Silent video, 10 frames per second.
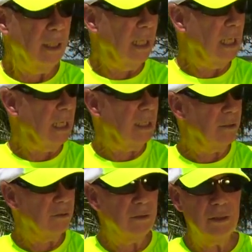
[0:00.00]

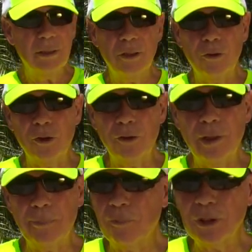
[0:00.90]
And
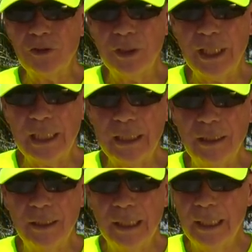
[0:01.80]
order up what you
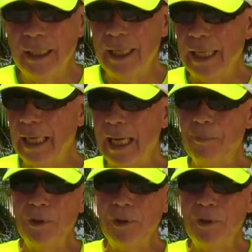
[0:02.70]
need. And I